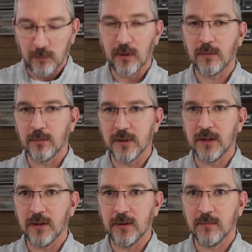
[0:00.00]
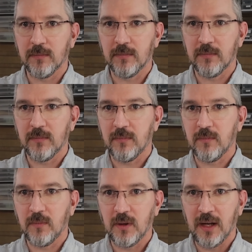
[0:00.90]
probably
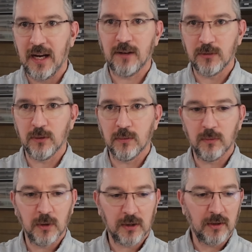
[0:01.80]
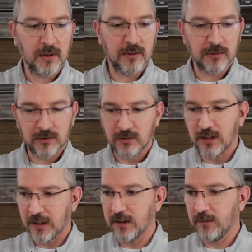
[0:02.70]
have to work on a
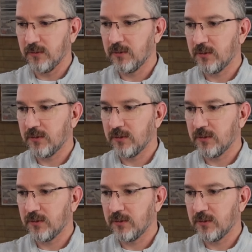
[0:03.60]
second